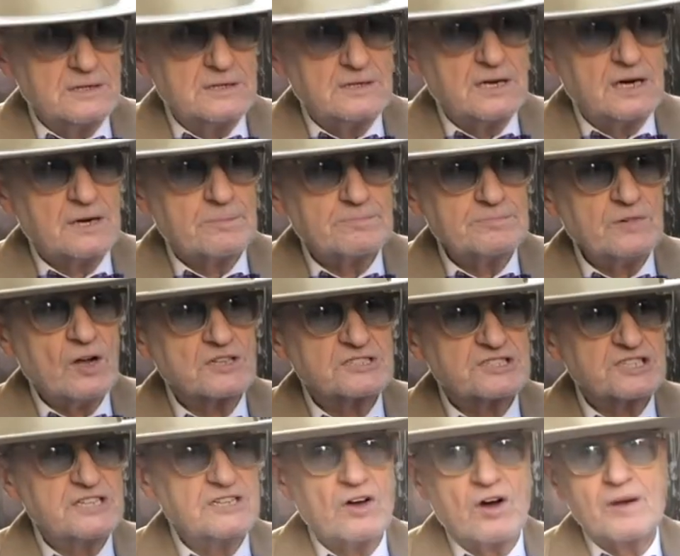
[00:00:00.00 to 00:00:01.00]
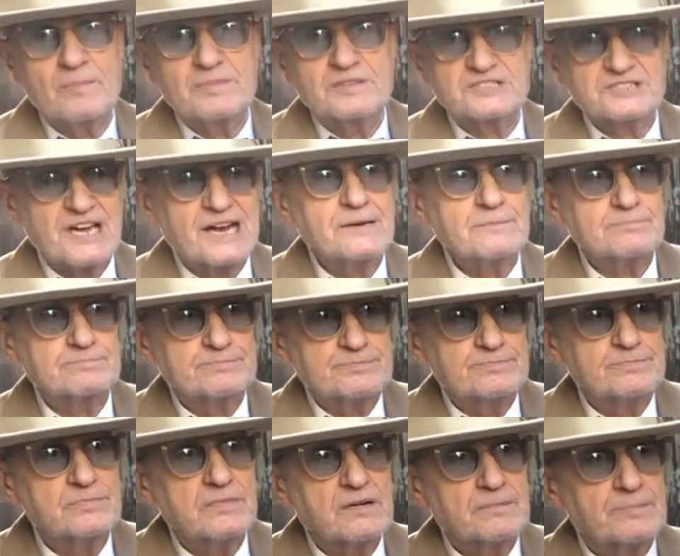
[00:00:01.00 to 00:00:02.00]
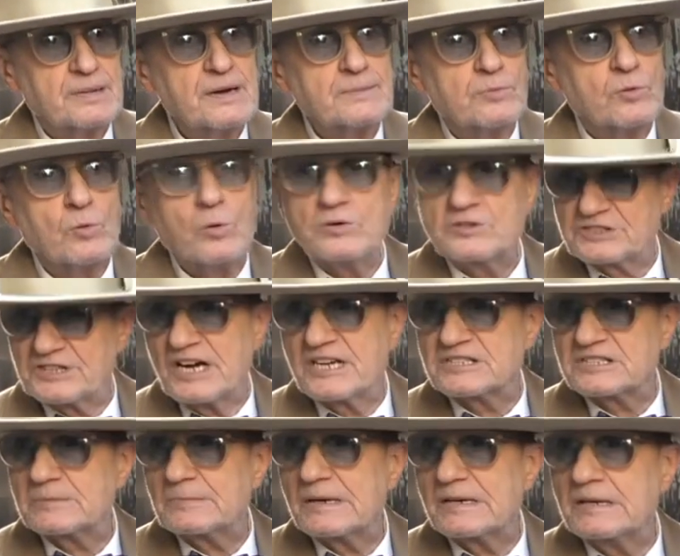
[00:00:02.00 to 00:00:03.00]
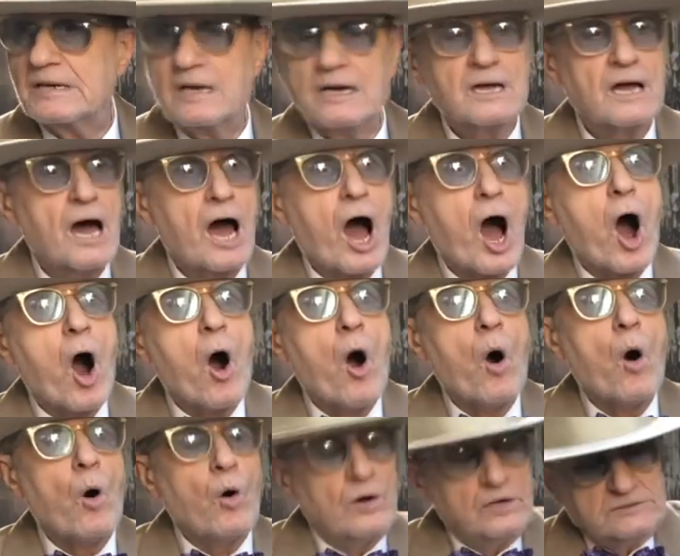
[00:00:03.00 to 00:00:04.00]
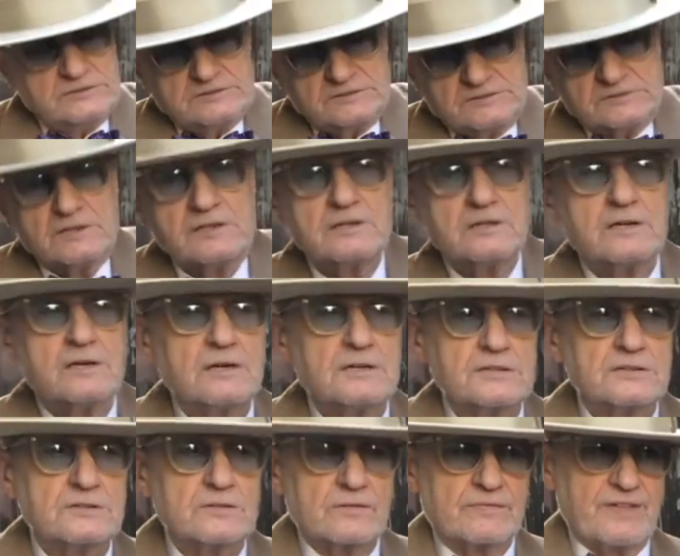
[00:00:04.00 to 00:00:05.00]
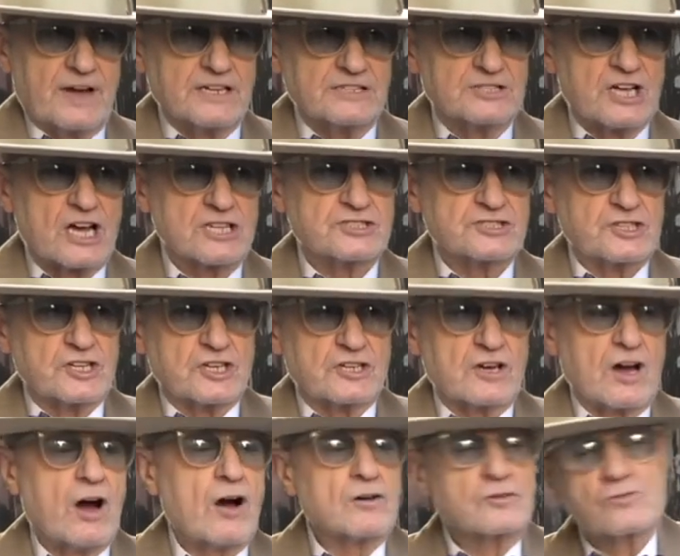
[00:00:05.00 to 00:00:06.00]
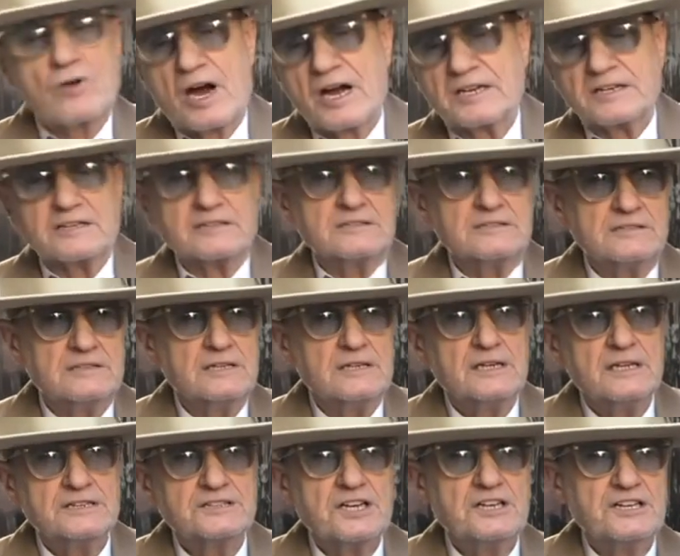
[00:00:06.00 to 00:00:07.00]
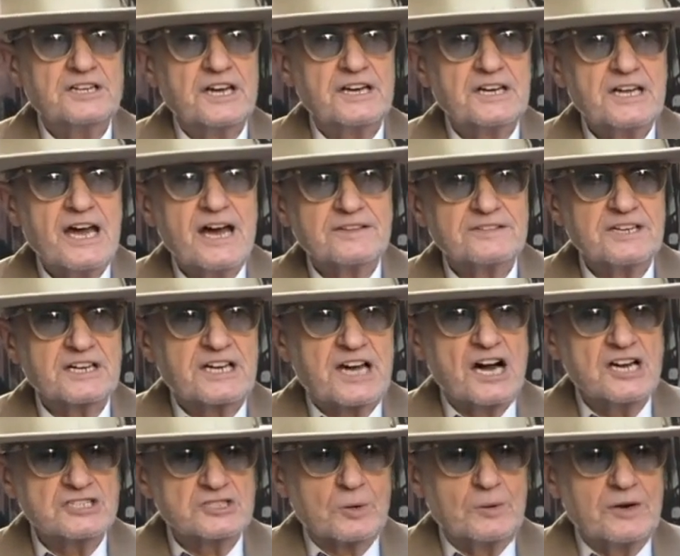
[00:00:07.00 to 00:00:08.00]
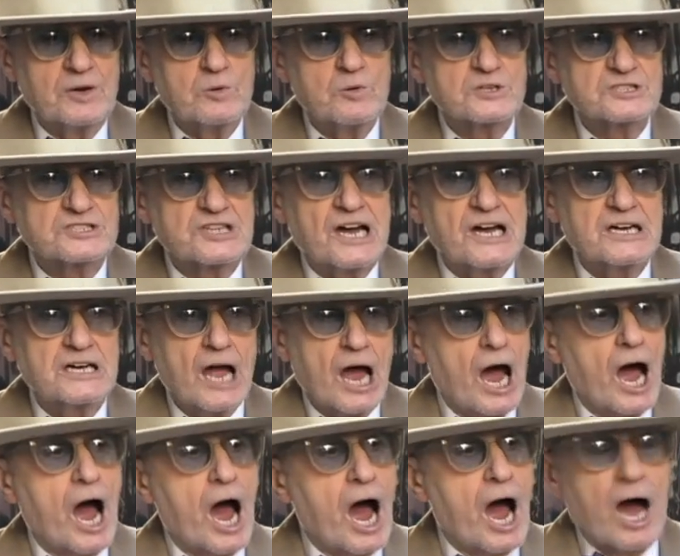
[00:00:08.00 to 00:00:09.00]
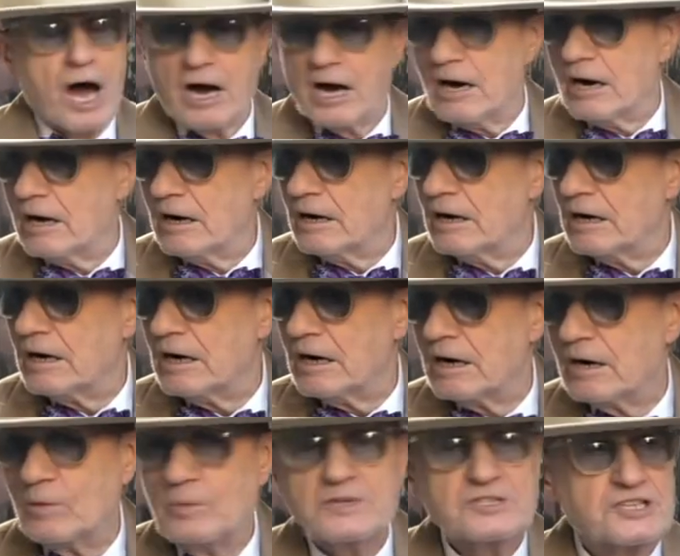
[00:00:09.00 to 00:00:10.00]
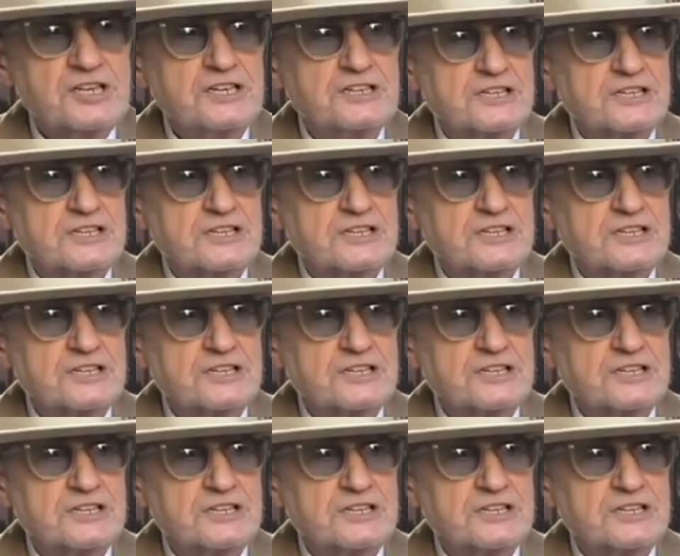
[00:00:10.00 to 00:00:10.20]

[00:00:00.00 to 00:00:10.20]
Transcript: 99% of people will say to me, oh, you fantastic, oh, great. Then you get the, the occasional one who will say, where'd you get the